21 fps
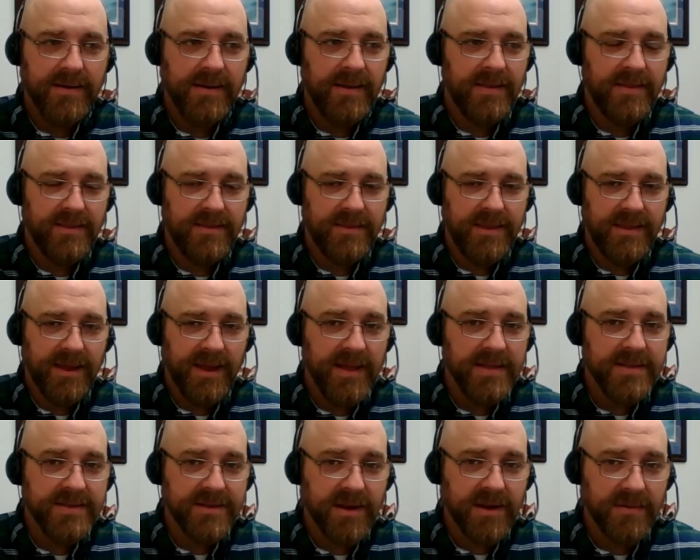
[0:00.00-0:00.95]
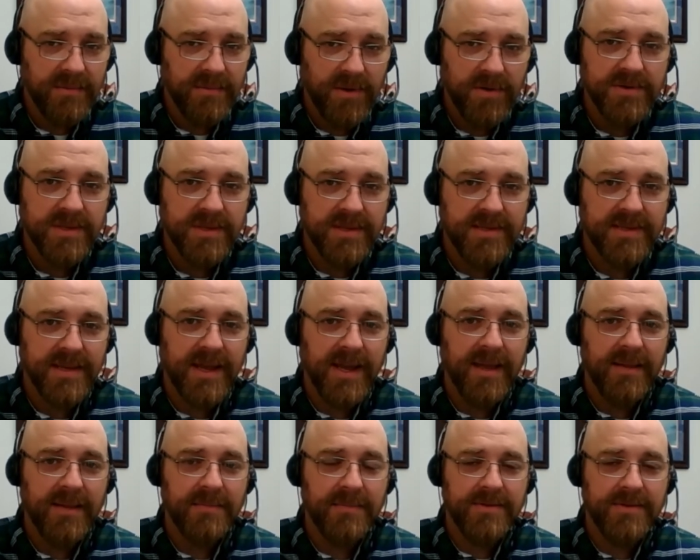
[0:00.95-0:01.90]
and the odds are most of the
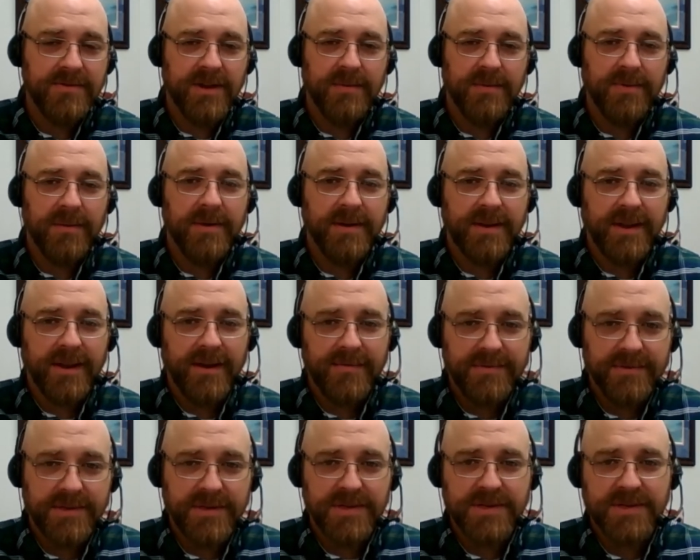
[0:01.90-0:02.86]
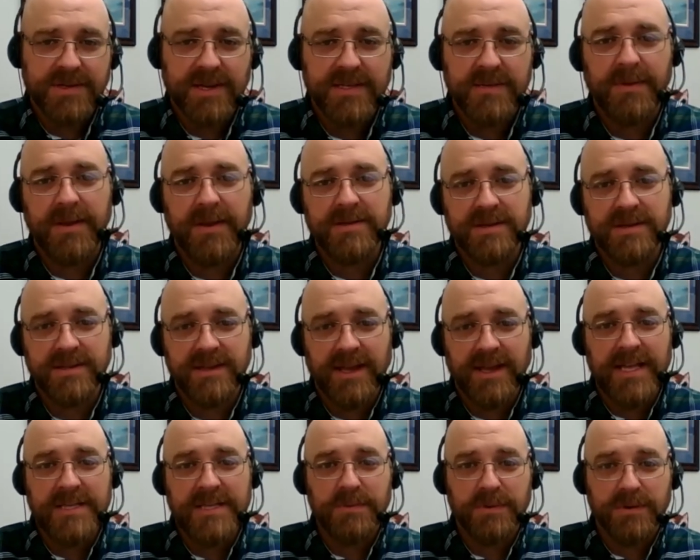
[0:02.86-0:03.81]
time a direct primary care physician has a patient in the
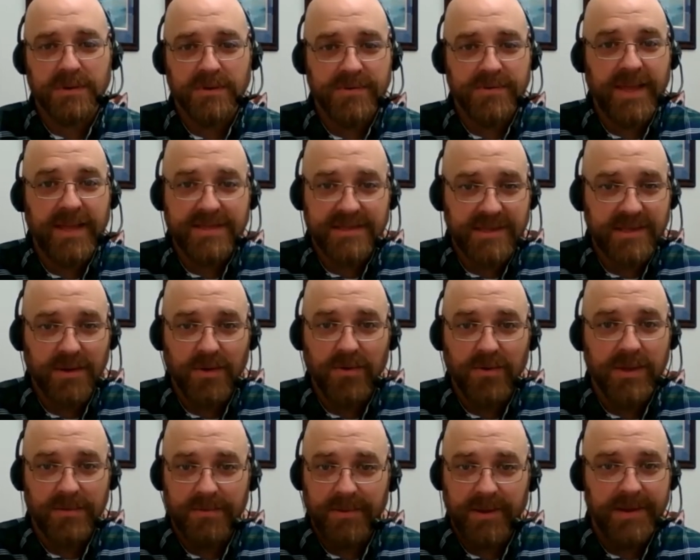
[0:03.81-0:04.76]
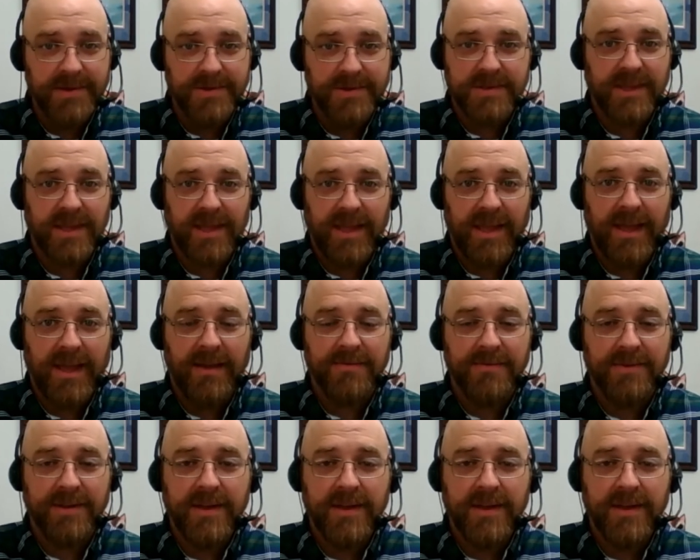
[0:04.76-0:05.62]
hospital, that's the only patient they have.